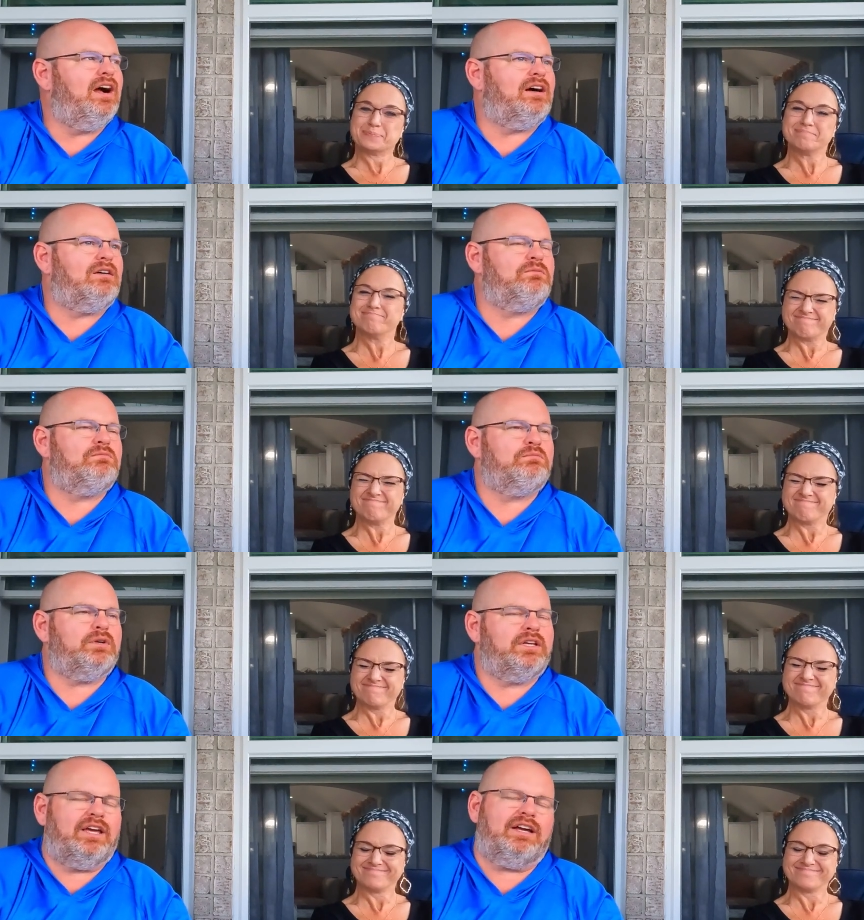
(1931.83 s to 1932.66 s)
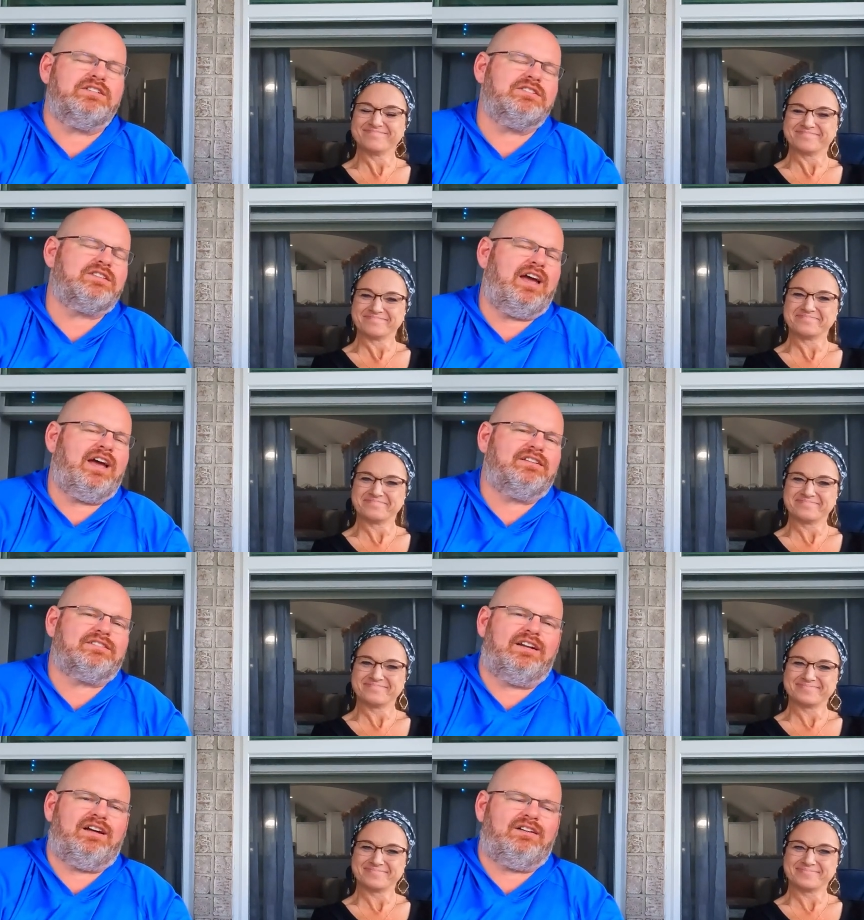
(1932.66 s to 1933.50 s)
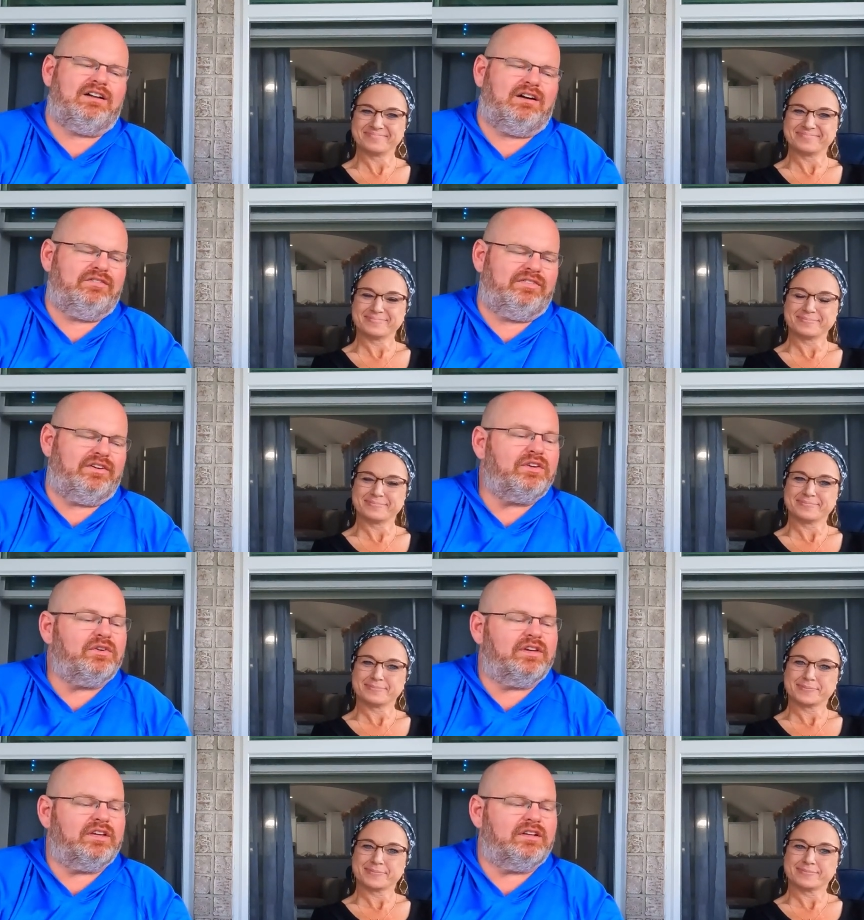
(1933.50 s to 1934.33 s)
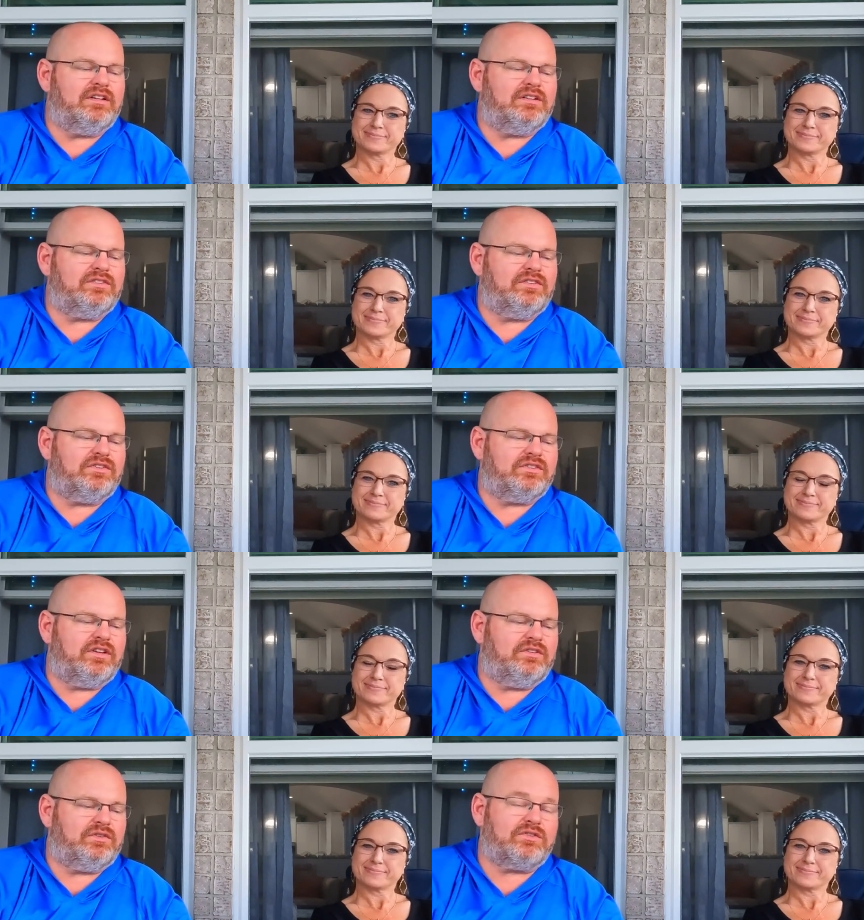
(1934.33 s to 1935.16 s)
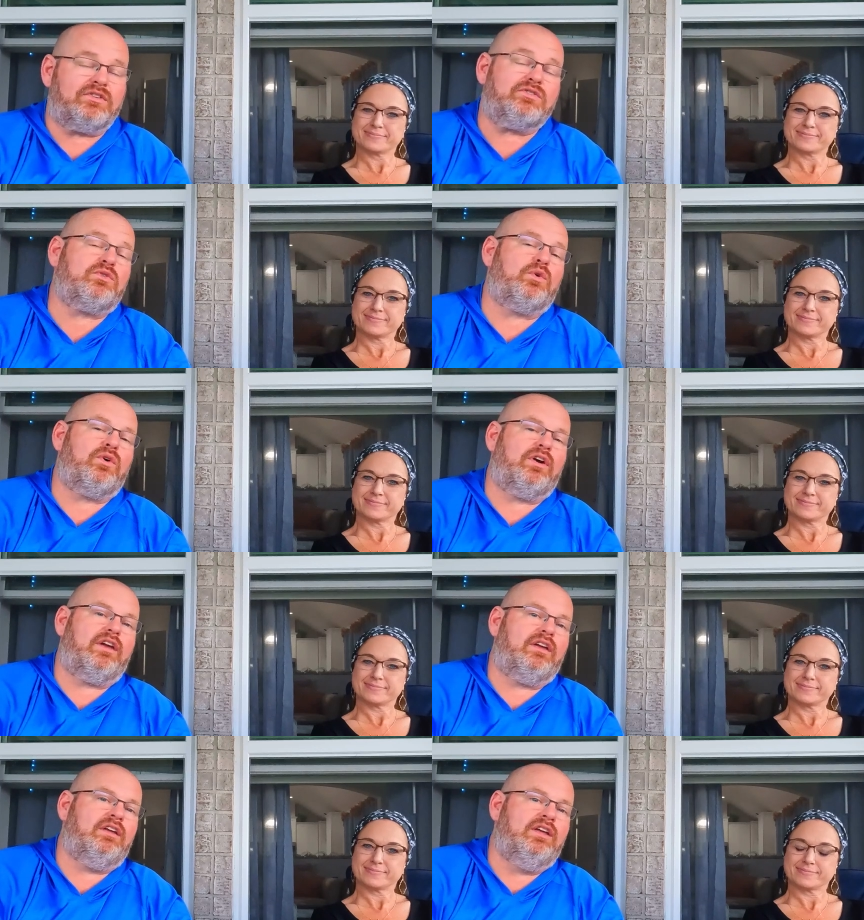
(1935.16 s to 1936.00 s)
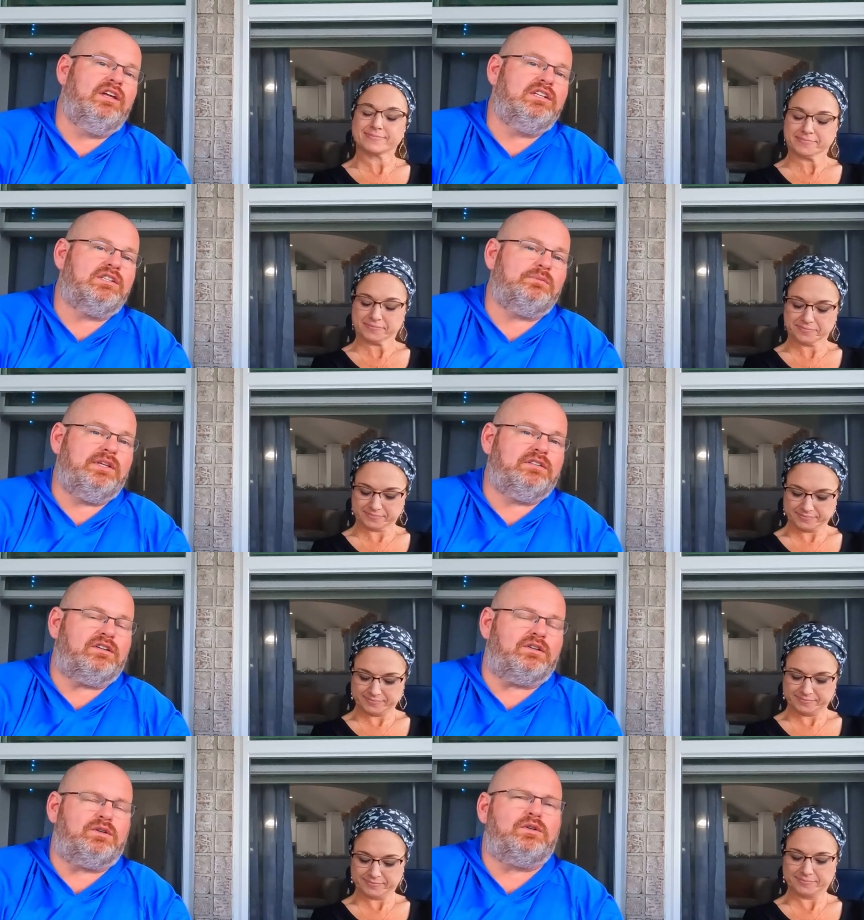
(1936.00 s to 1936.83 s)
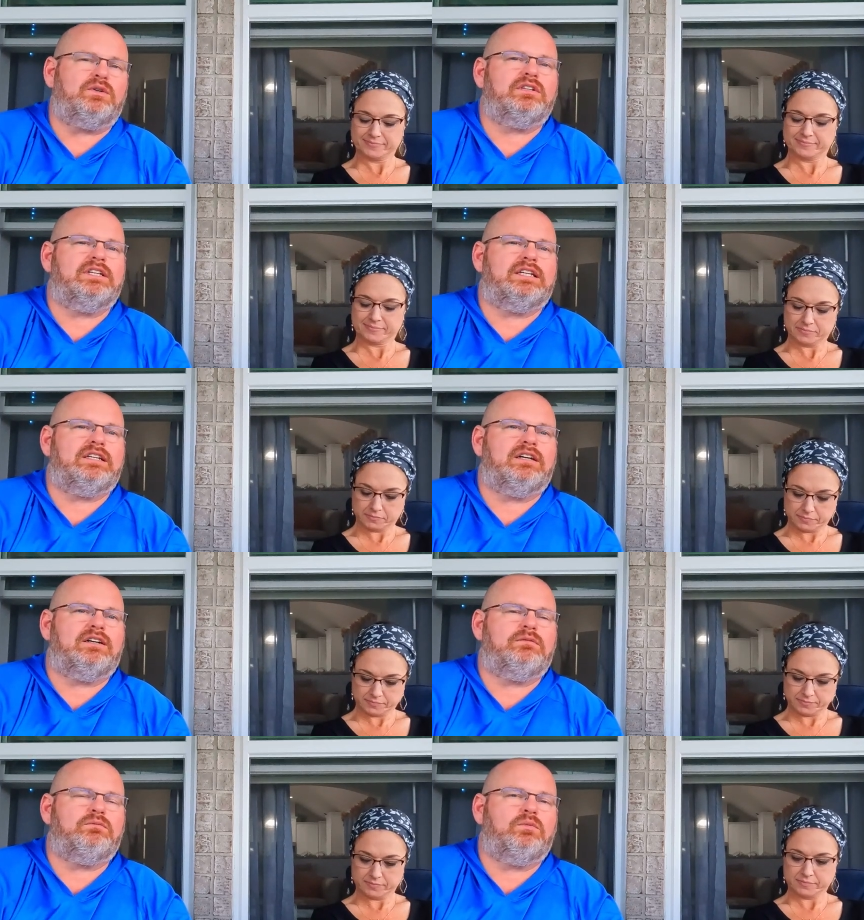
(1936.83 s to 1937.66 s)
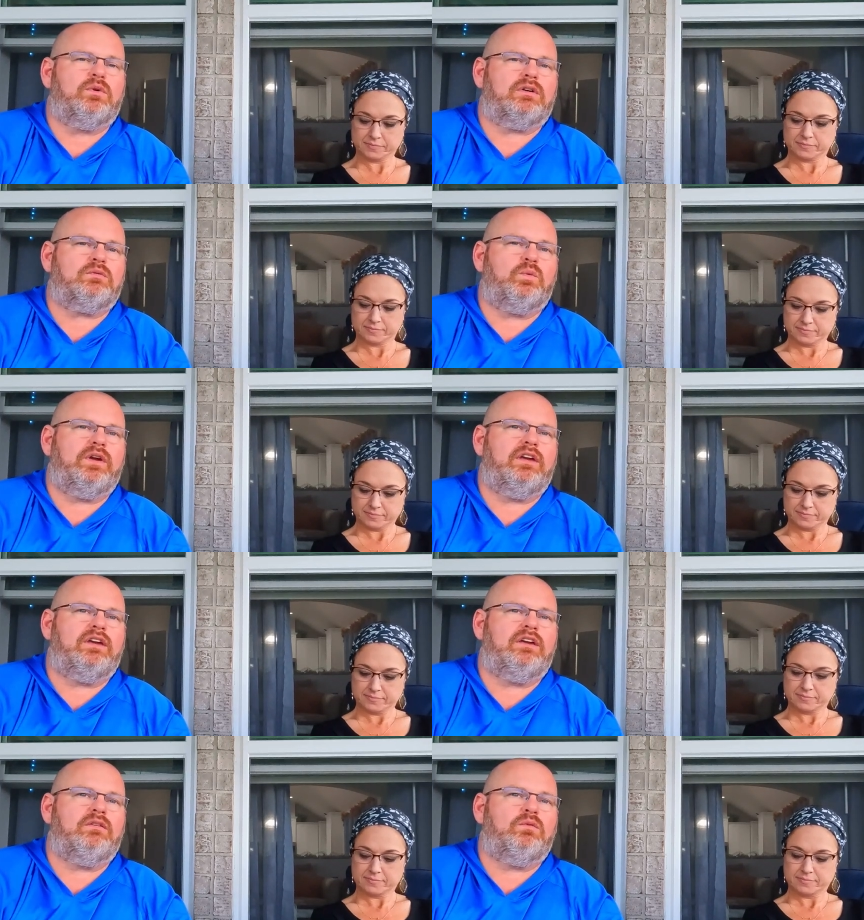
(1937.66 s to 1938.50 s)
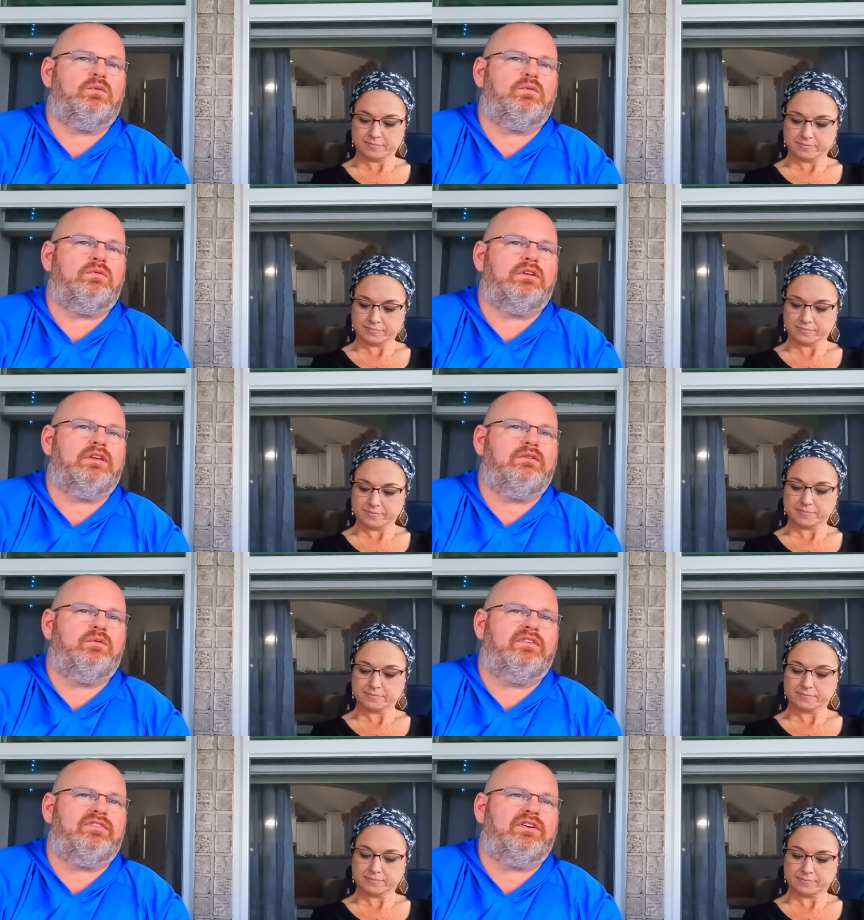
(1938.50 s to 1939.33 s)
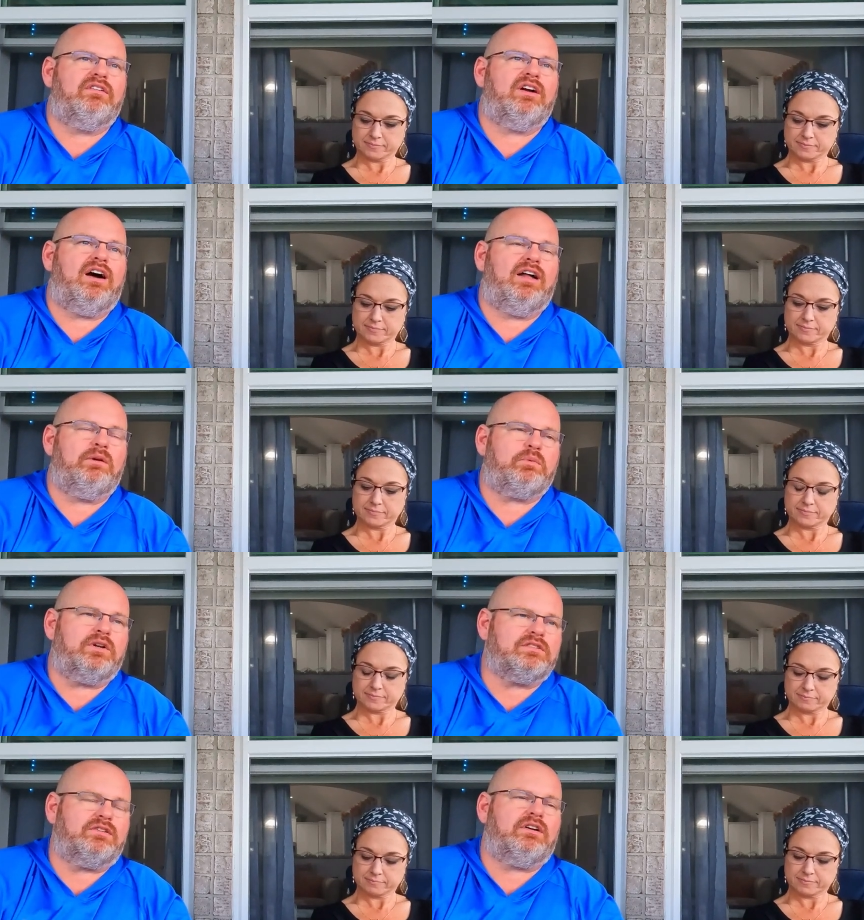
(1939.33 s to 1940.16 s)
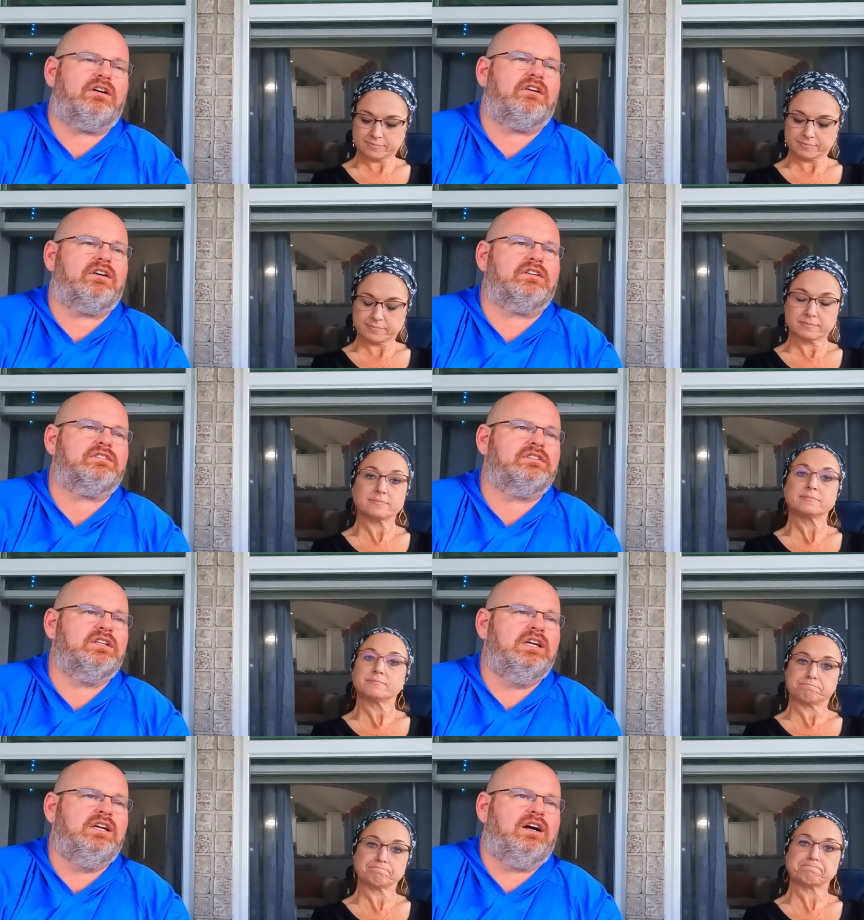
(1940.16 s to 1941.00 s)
Speaker 1: Um, but yeah, just ask, and I'll, I'll fill you in. There's a there's a story to be told, and um, we we feel God impressing on our hearts.